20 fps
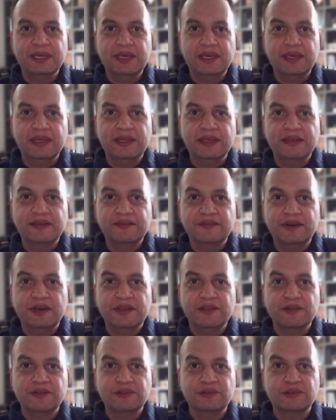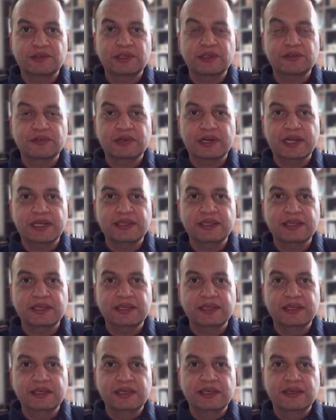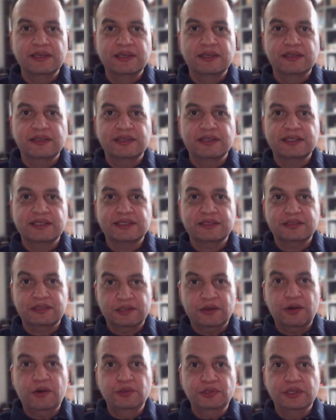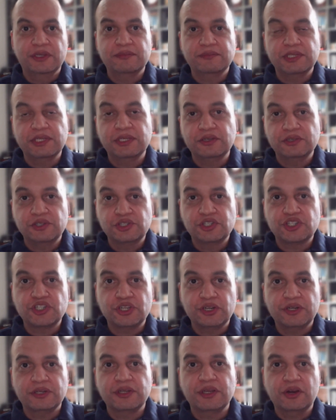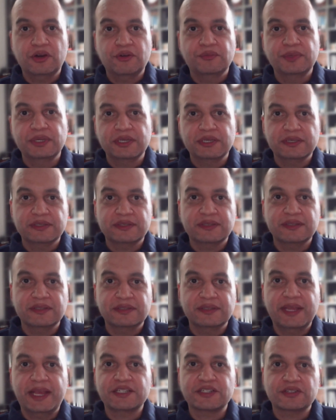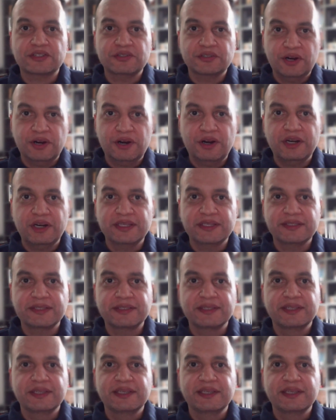And Father Rutilio Grande told him, you shouldn't go because the National Guard is